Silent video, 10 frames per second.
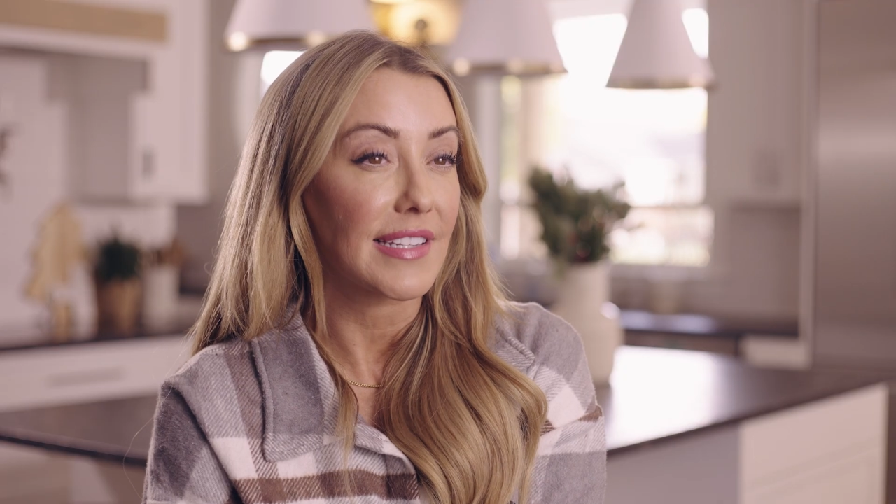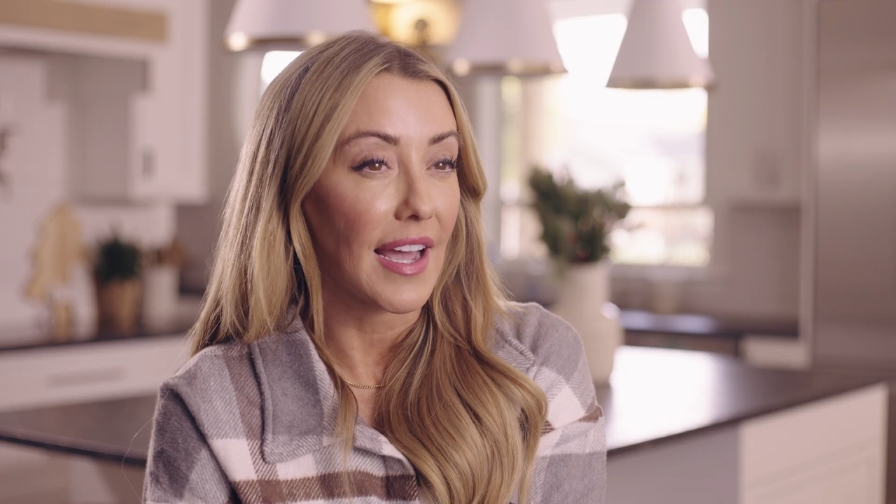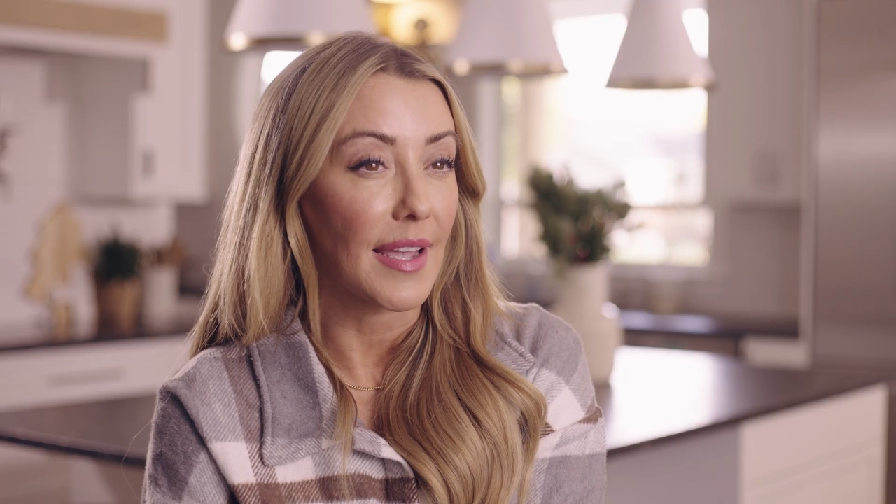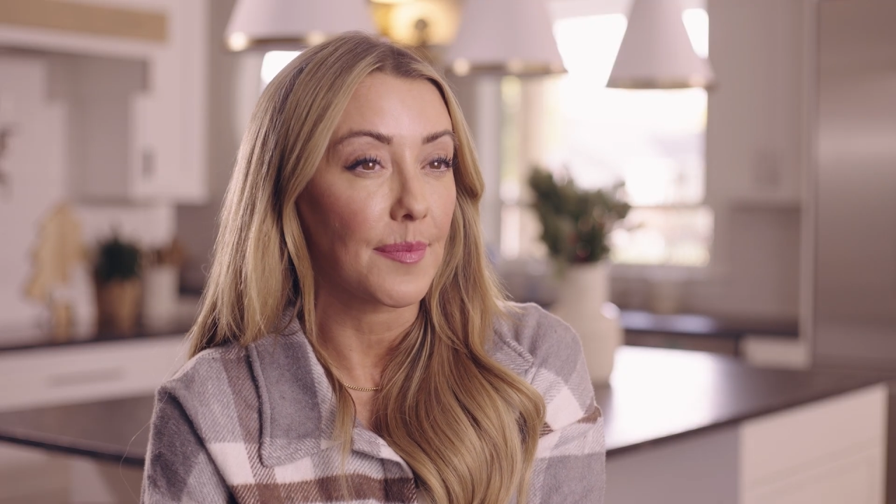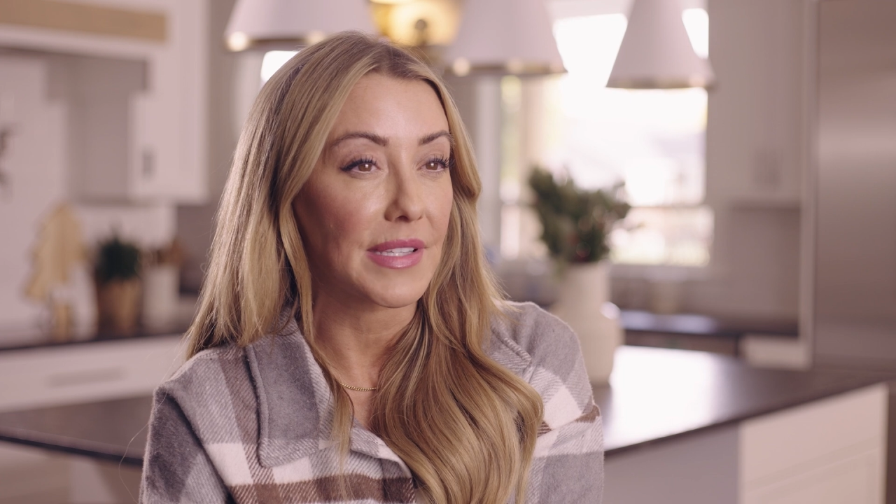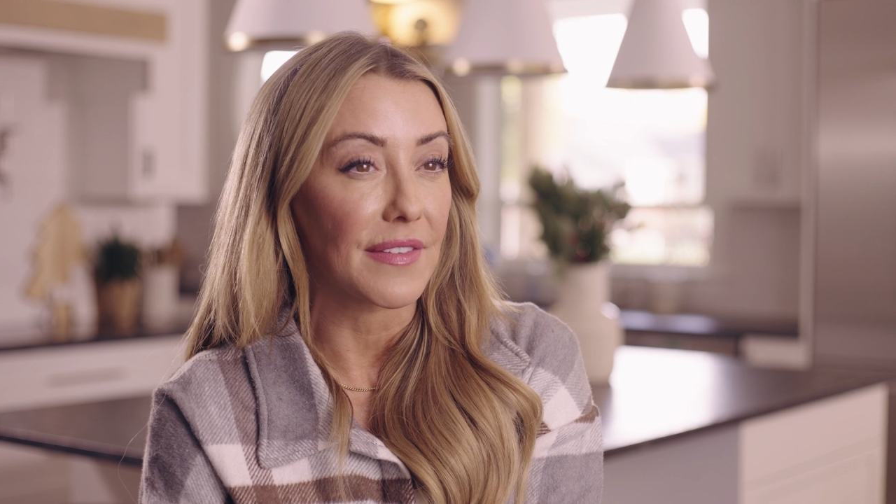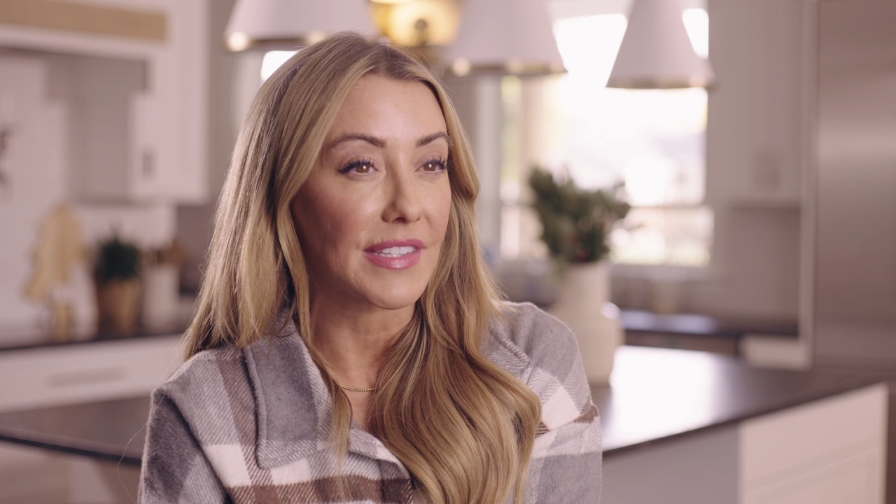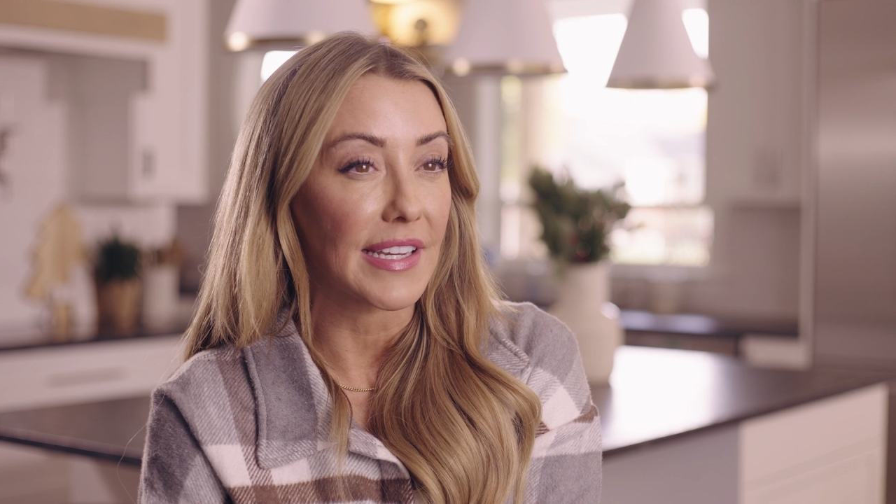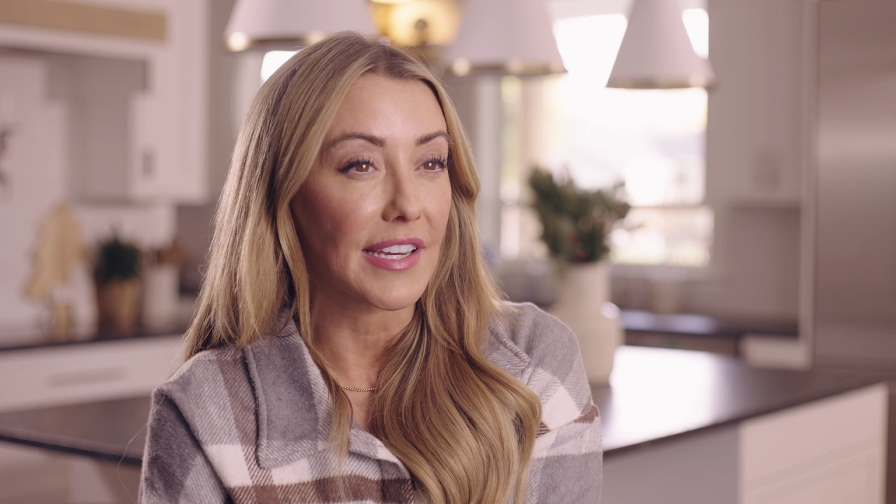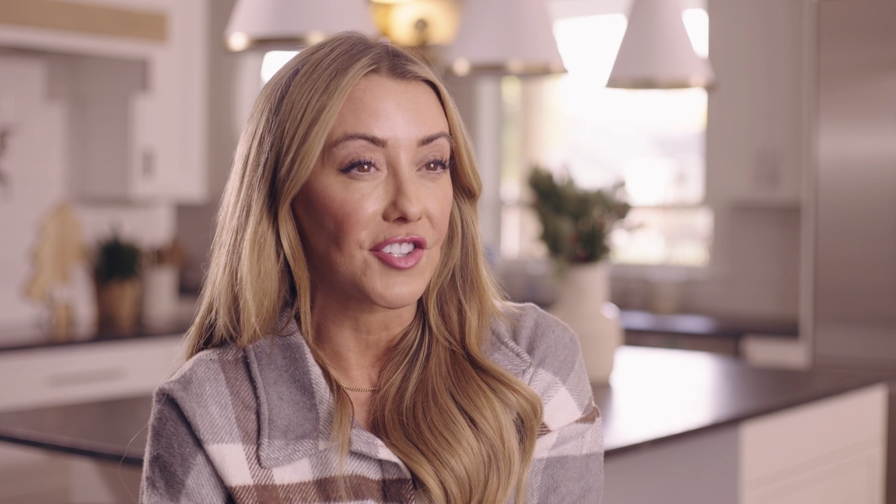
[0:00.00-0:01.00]
types of
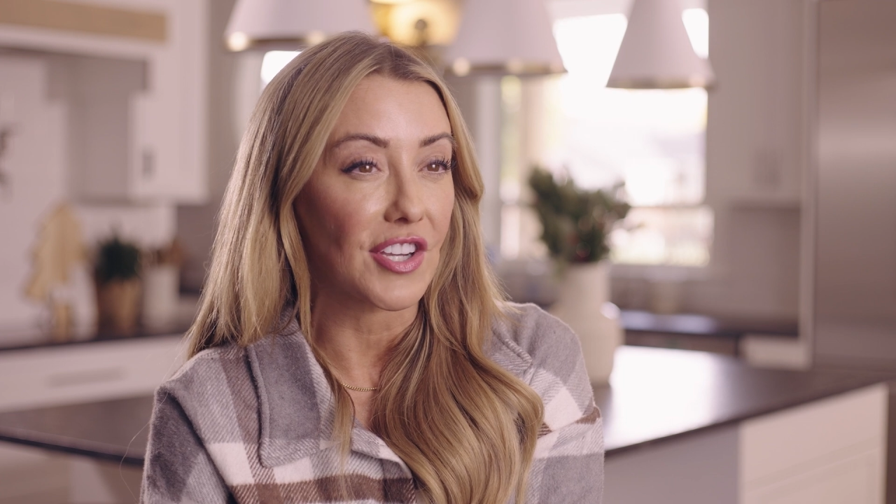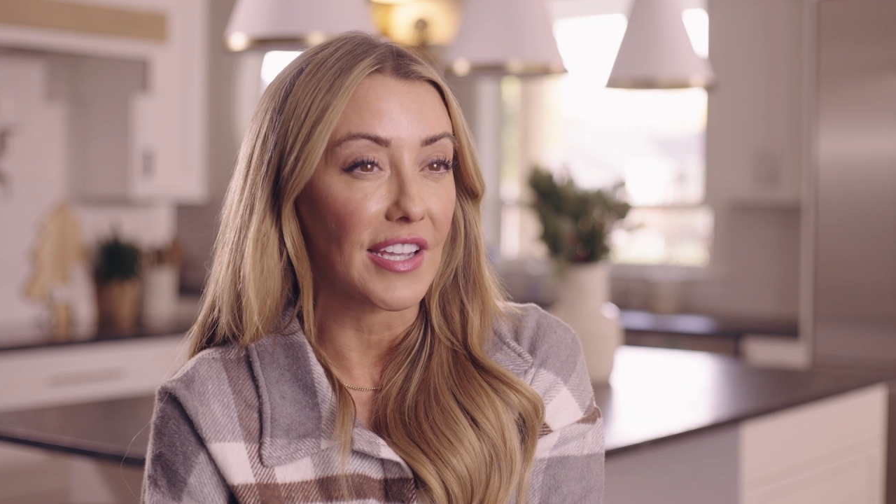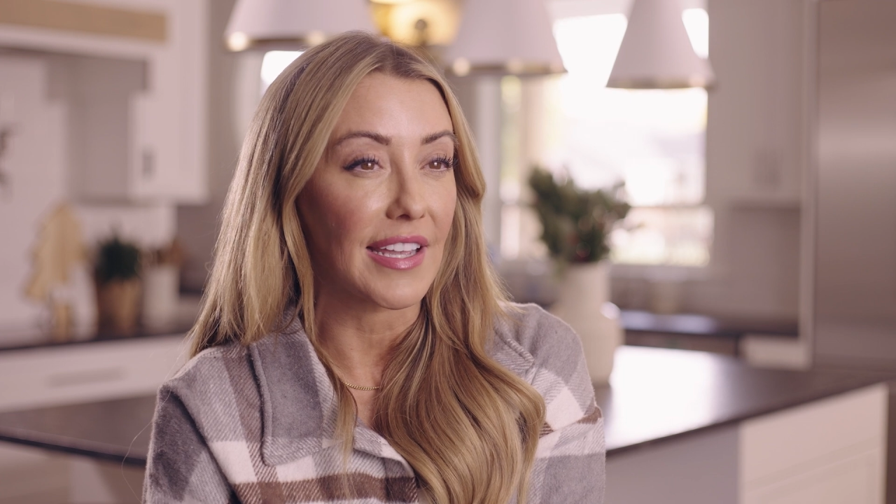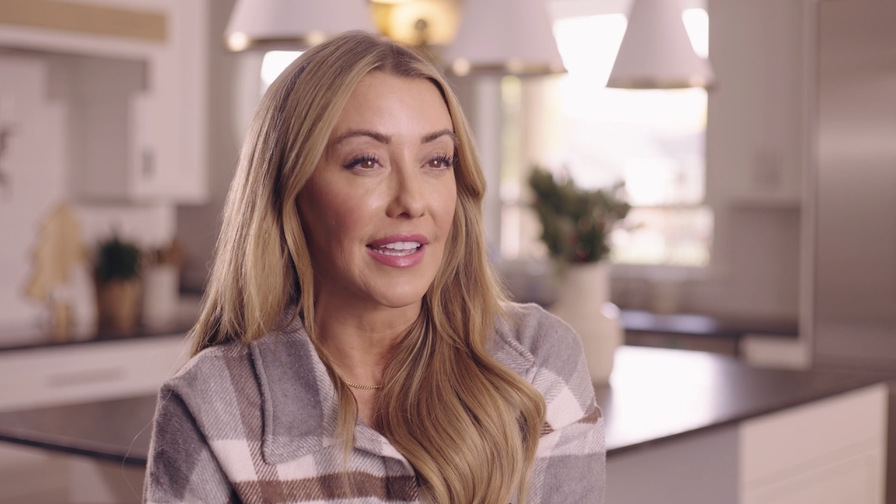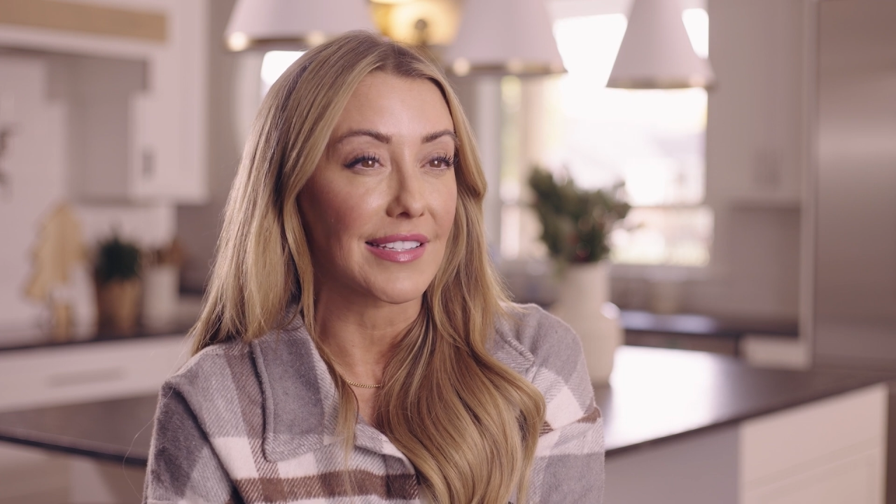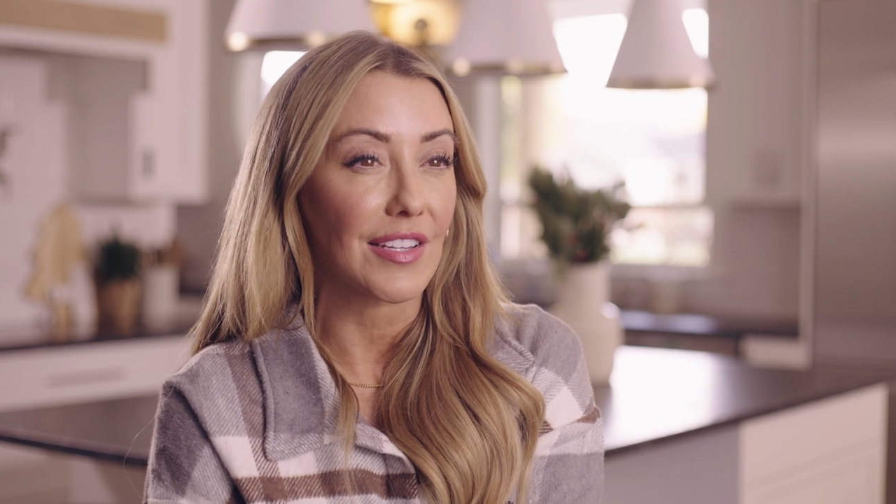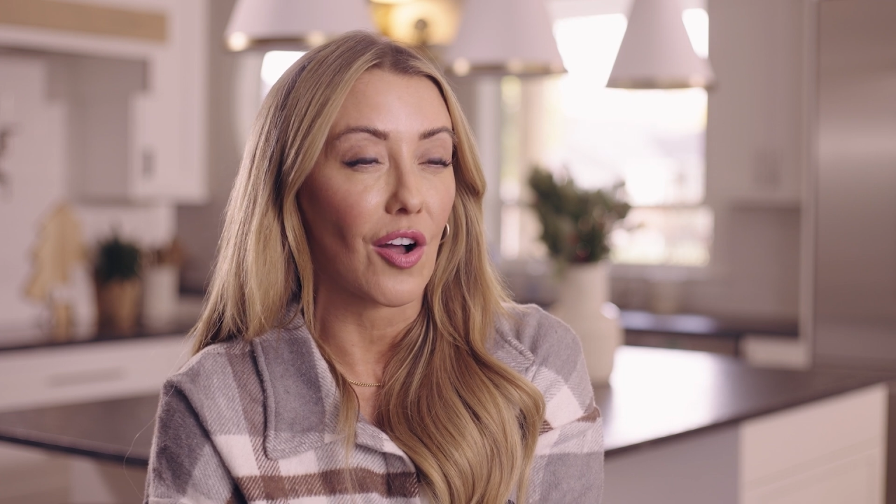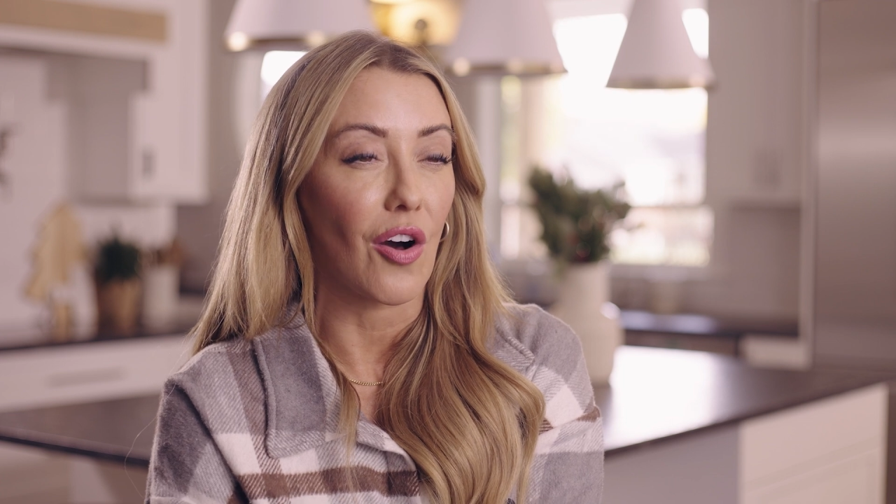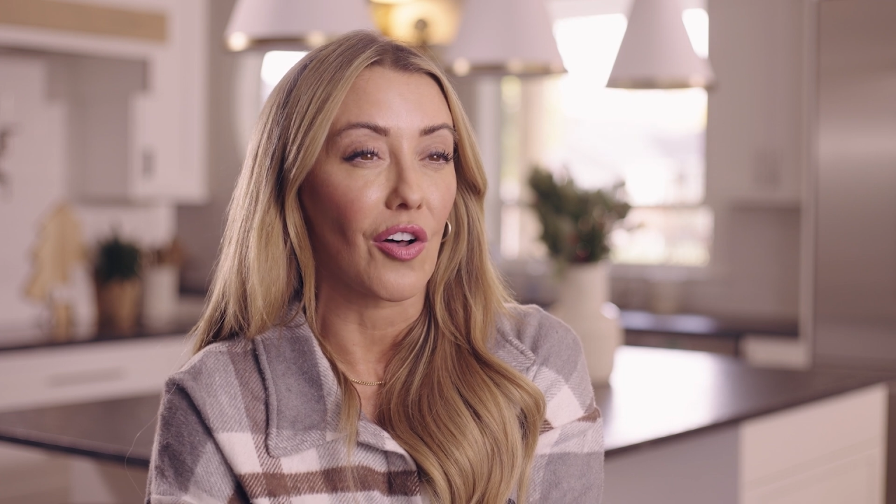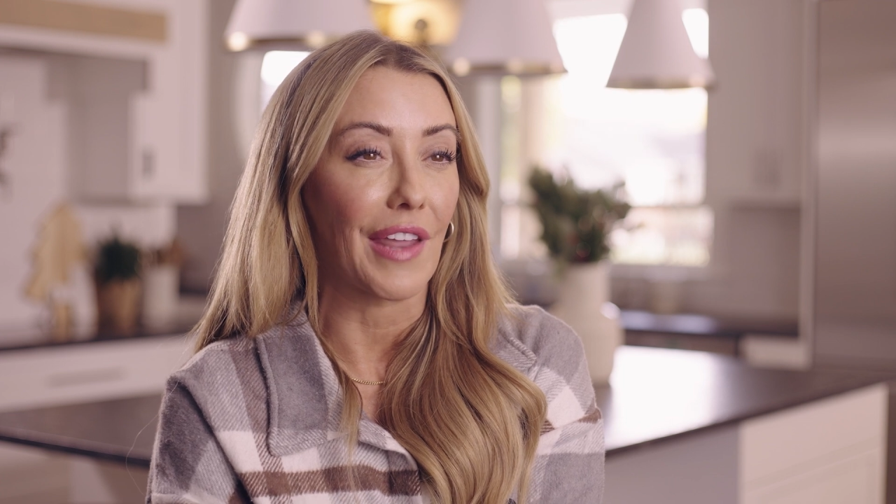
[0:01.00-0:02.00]
CDG. It's
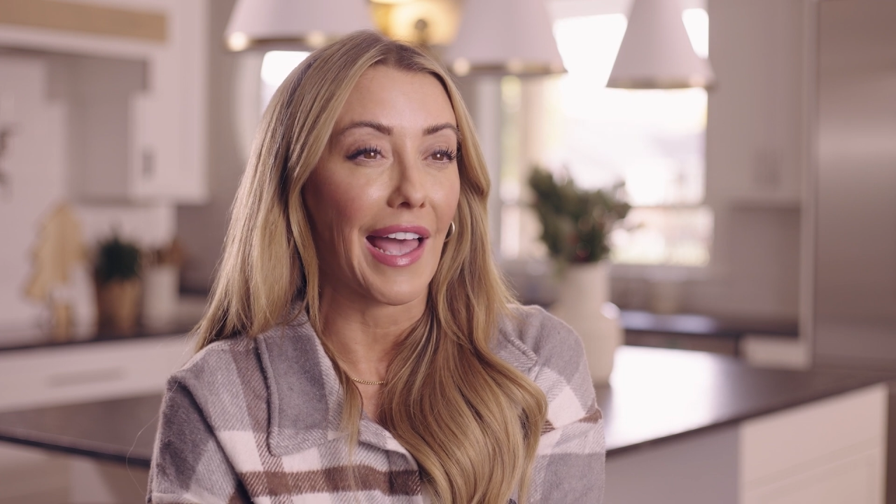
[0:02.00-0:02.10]
called